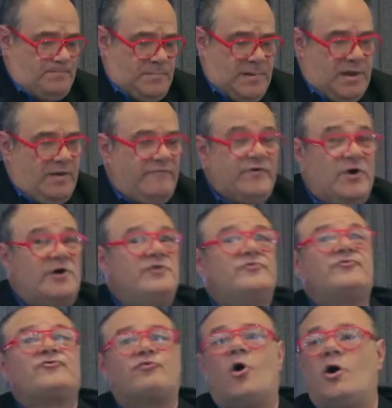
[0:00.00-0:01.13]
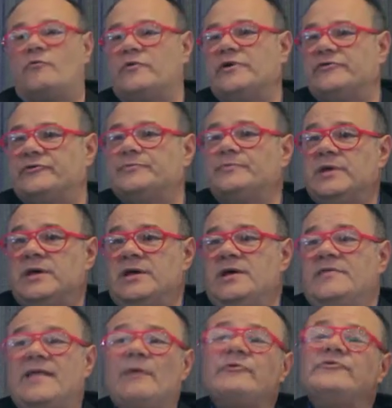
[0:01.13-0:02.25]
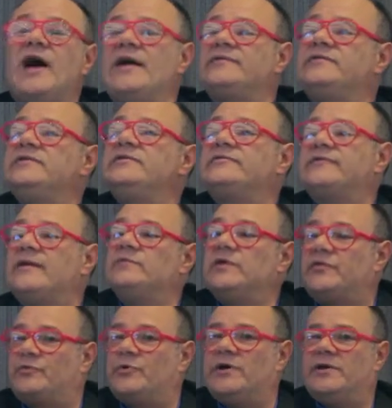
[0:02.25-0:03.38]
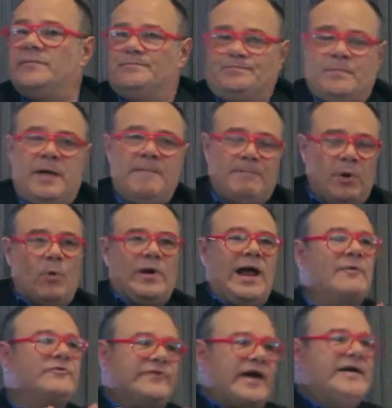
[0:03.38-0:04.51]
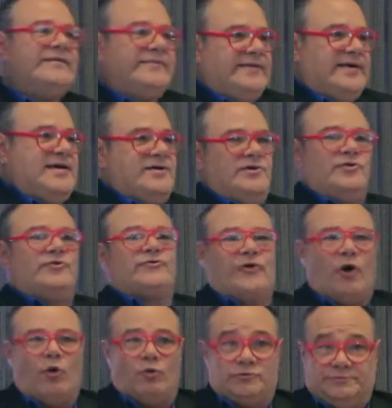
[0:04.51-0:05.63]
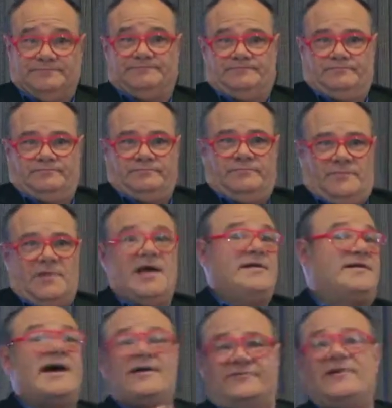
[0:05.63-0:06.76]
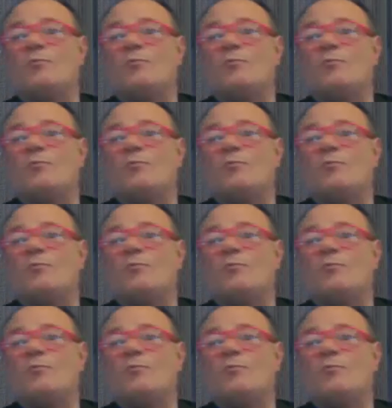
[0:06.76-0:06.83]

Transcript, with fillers: a very strong reason. That was 1973. But when I was 18 years old, and yes,